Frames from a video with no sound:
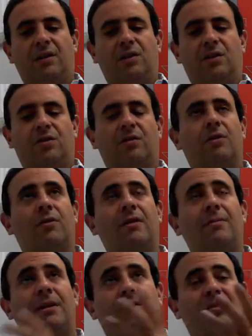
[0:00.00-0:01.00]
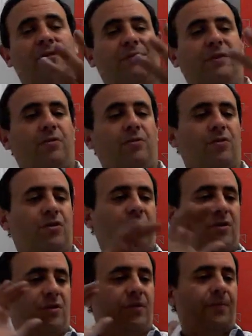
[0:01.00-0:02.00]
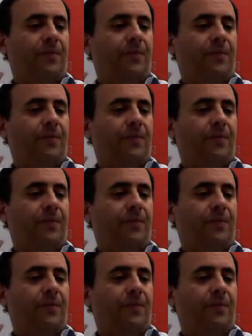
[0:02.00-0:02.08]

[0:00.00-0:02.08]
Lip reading: And so what do I mean it's a different usage case?